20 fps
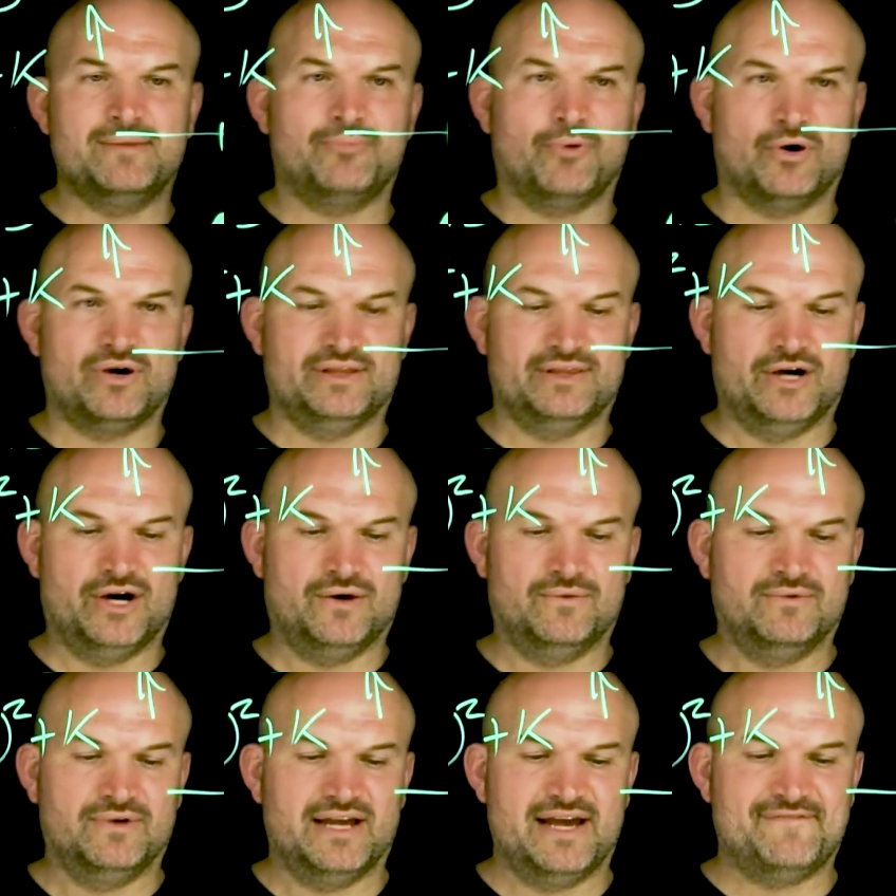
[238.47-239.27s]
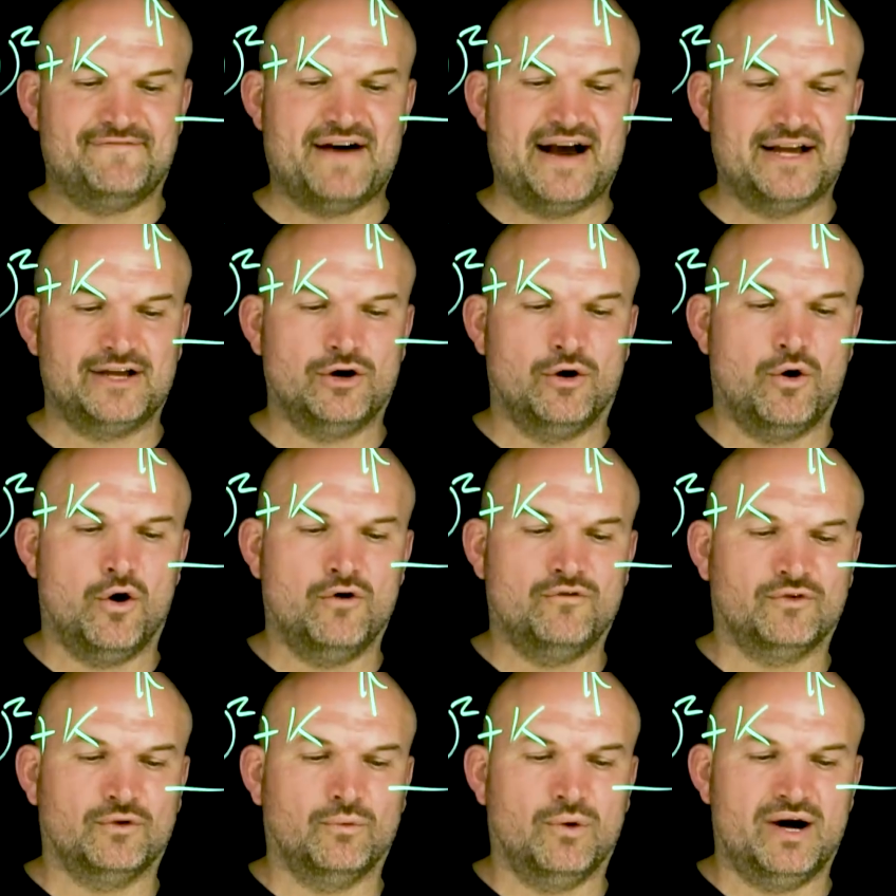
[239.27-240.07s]
important though, if I go
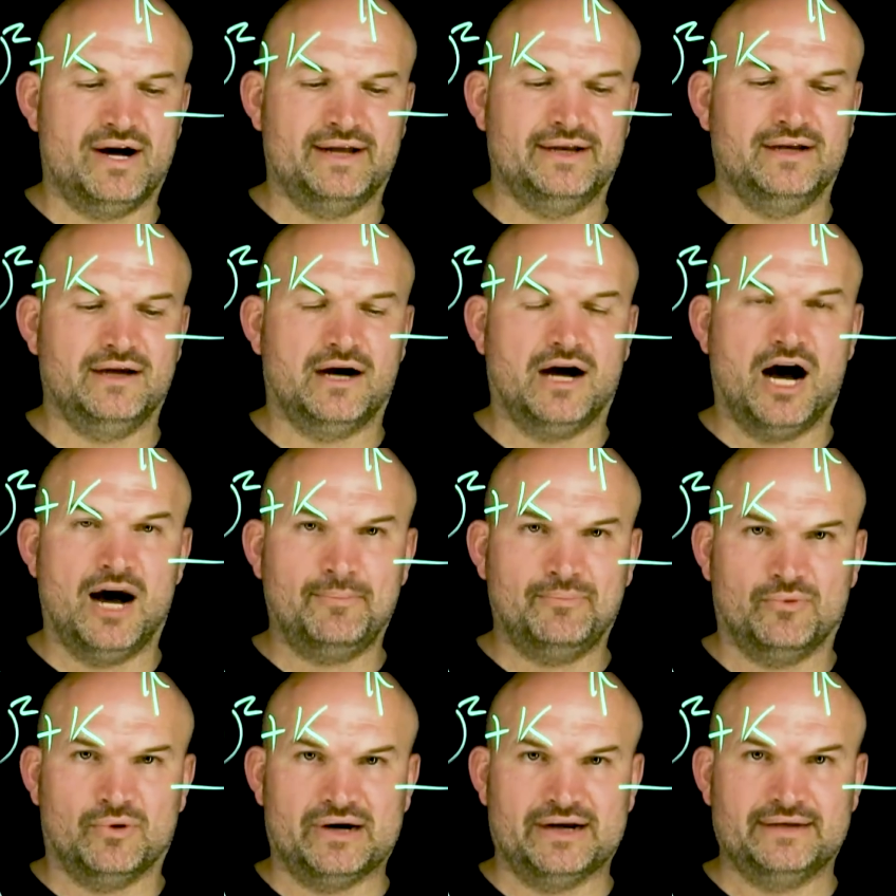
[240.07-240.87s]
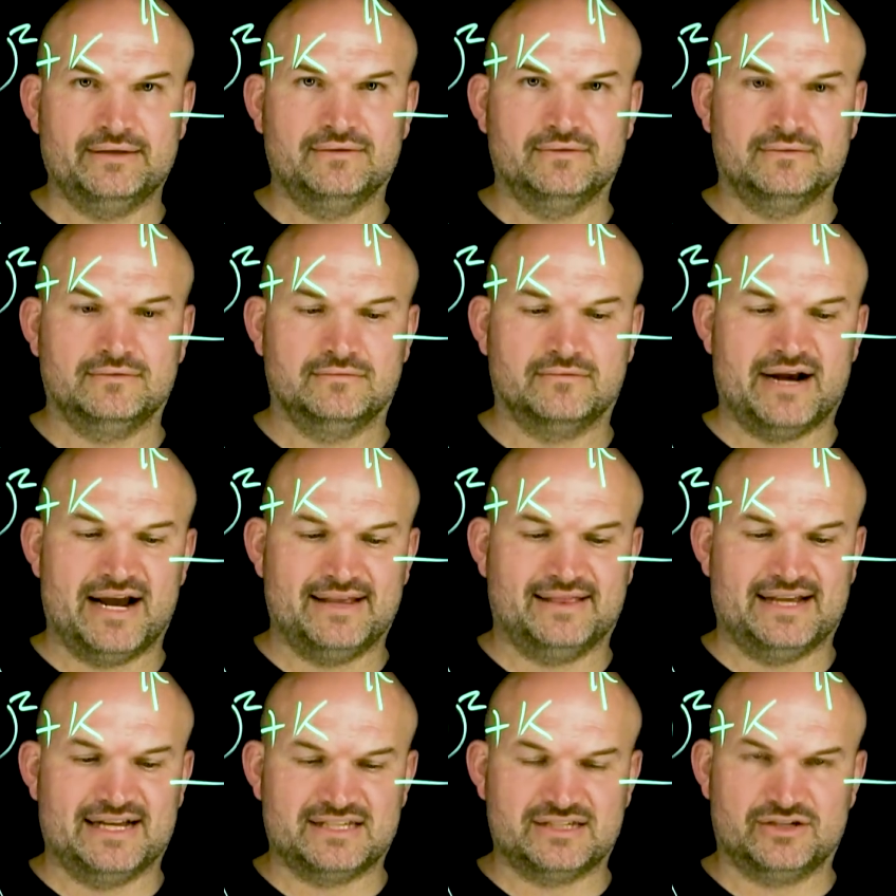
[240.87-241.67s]
over one, up one,
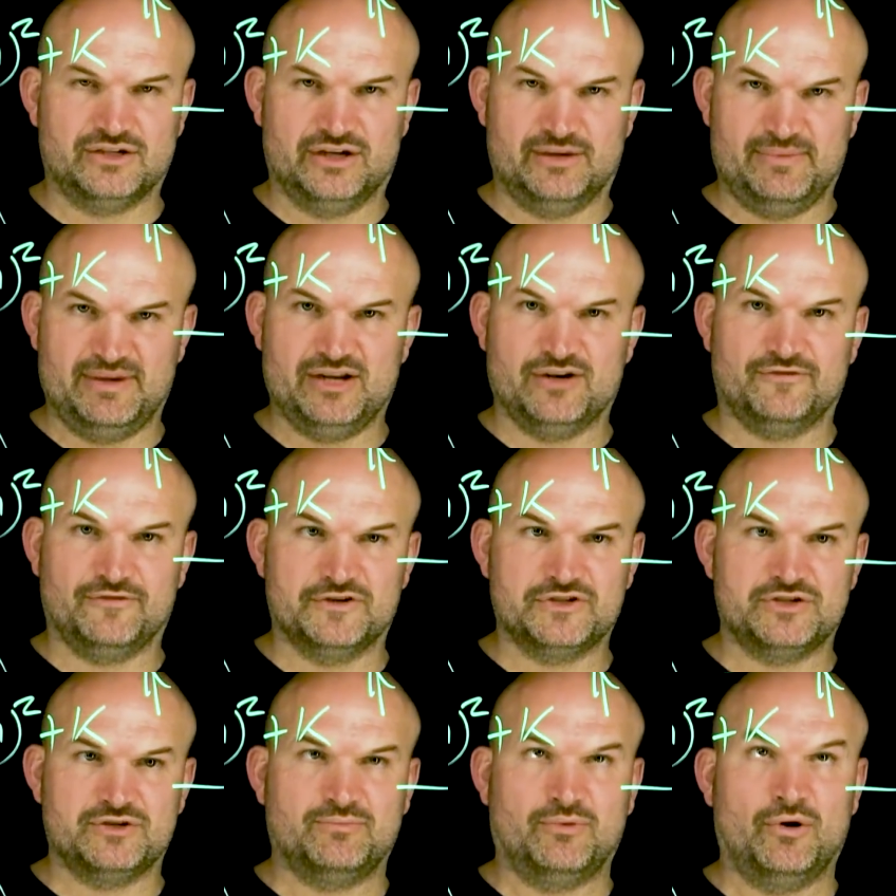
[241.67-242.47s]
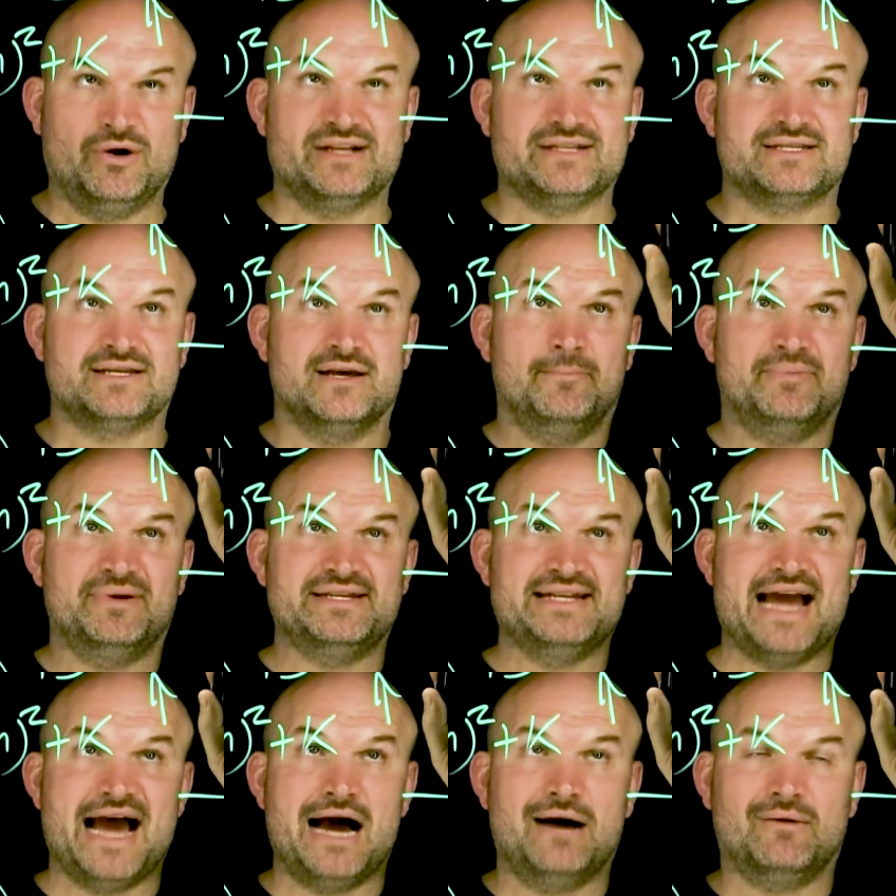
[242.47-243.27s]
right? That's going to be your first two points,
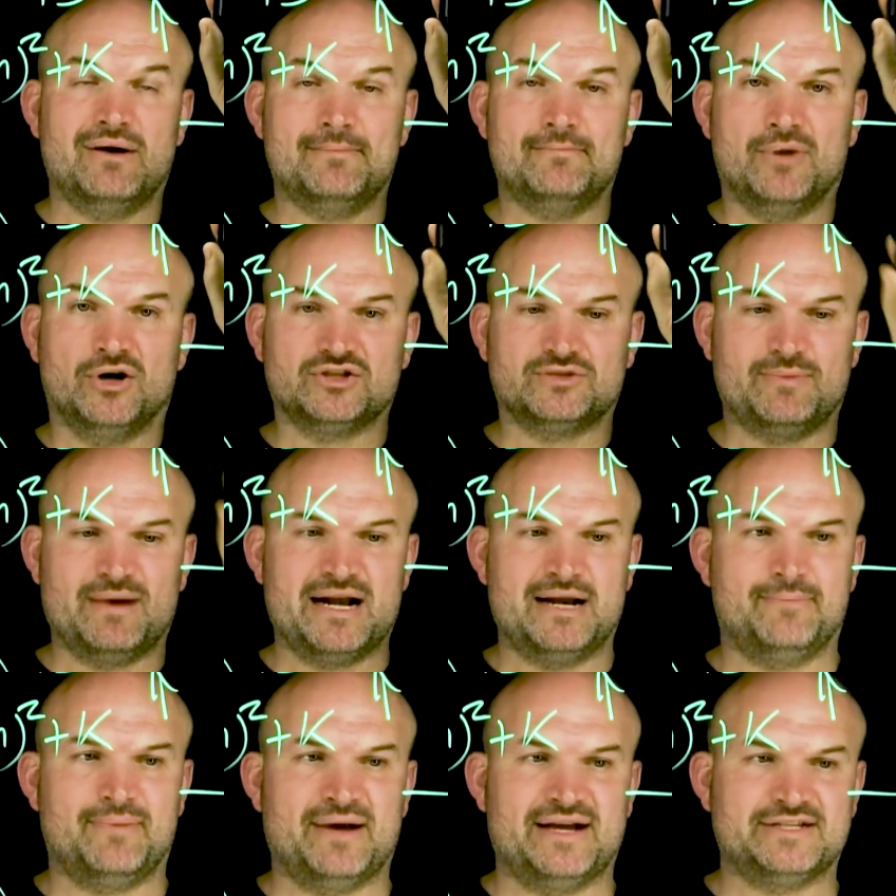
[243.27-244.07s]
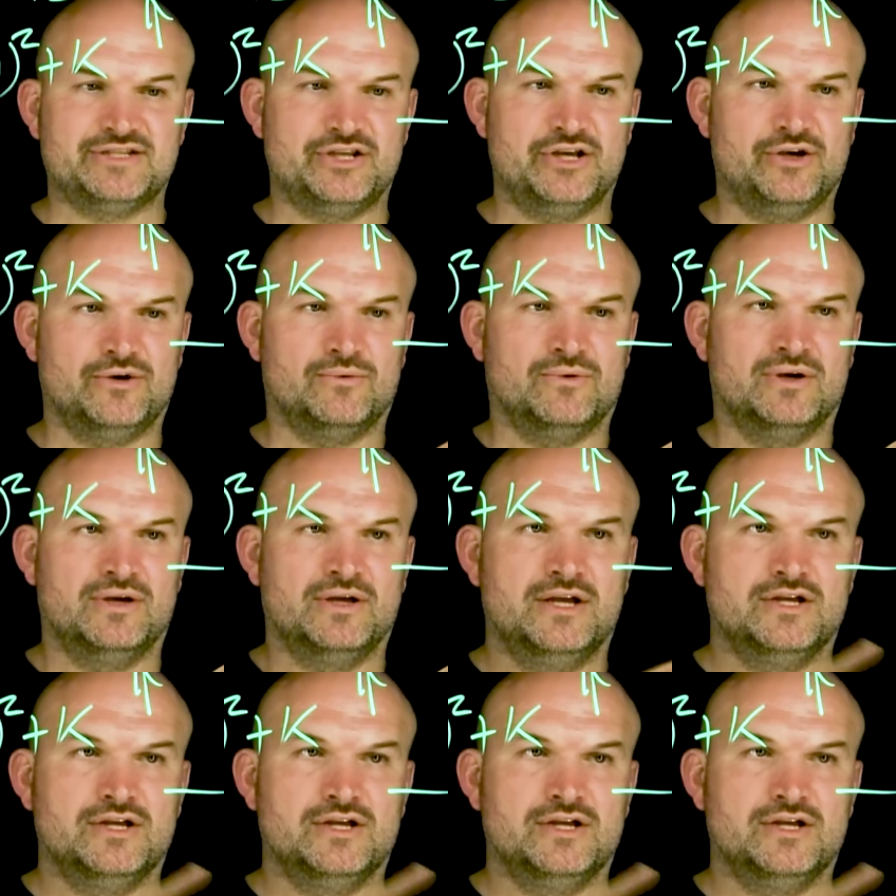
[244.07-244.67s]
but now I'm multiplying it by two.